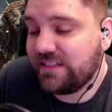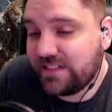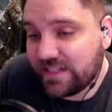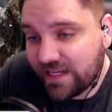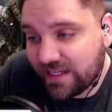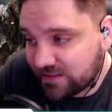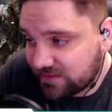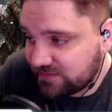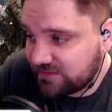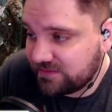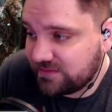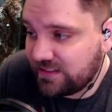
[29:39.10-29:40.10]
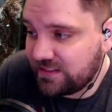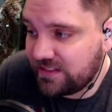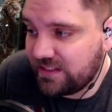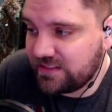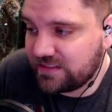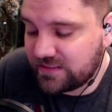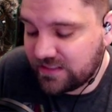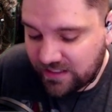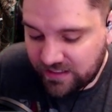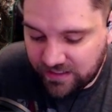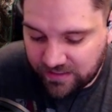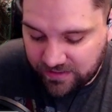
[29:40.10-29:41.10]
They die. It just,
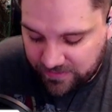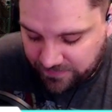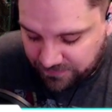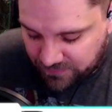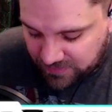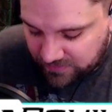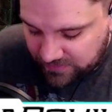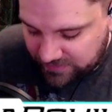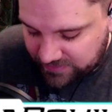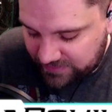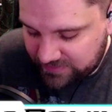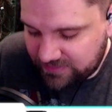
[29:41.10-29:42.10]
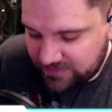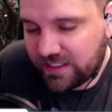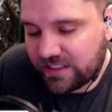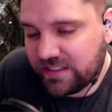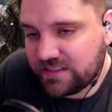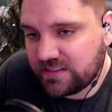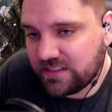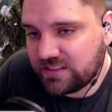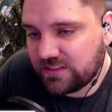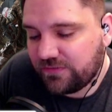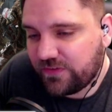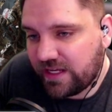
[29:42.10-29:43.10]
the system, like it's
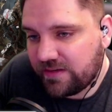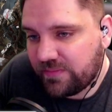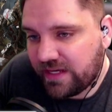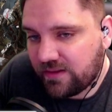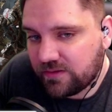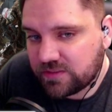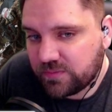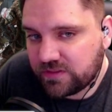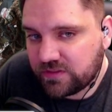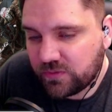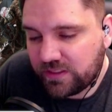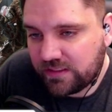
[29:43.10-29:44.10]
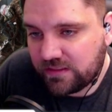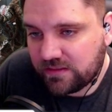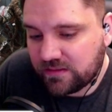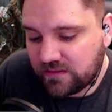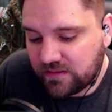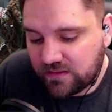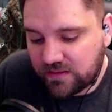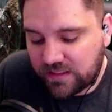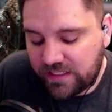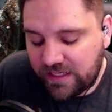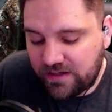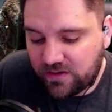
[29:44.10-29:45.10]
such a fine balance between
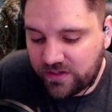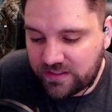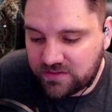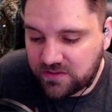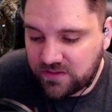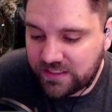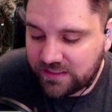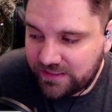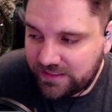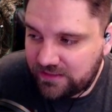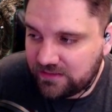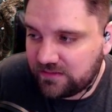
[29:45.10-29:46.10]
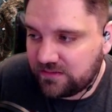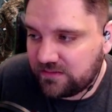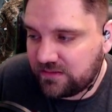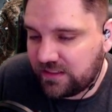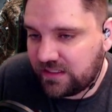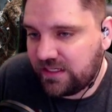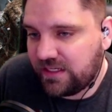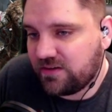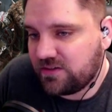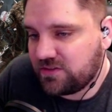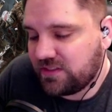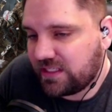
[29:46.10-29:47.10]
catering to the elite and
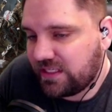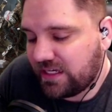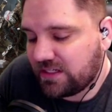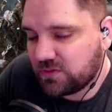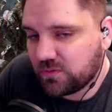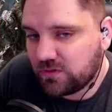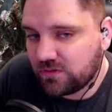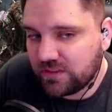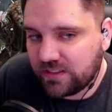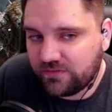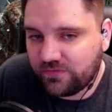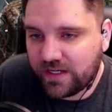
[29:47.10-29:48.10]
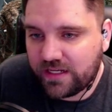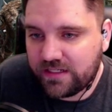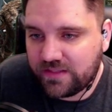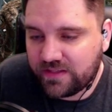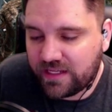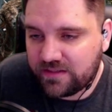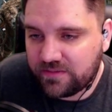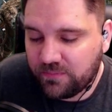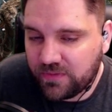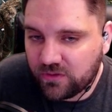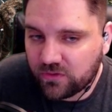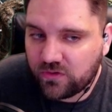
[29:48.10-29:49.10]
catering to the casual, and finding that
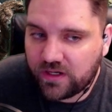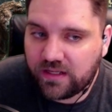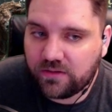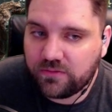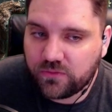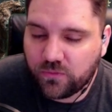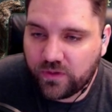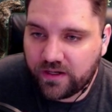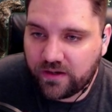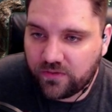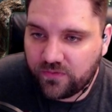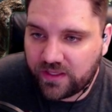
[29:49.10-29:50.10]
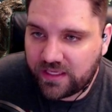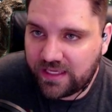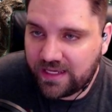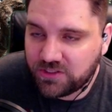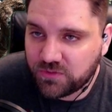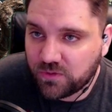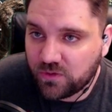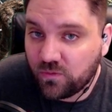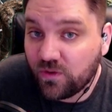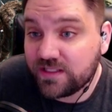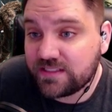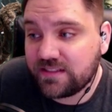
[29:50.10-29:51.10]
middle ground where the casual
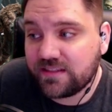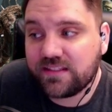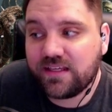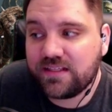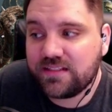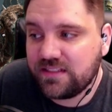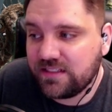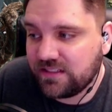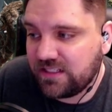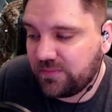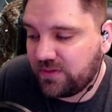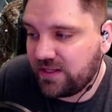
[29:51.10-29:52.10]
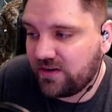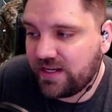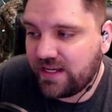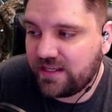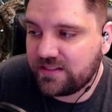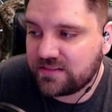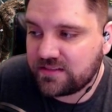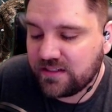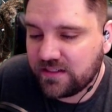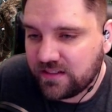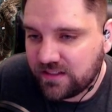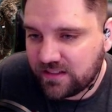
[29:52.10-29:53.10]
wants the things the elite player has.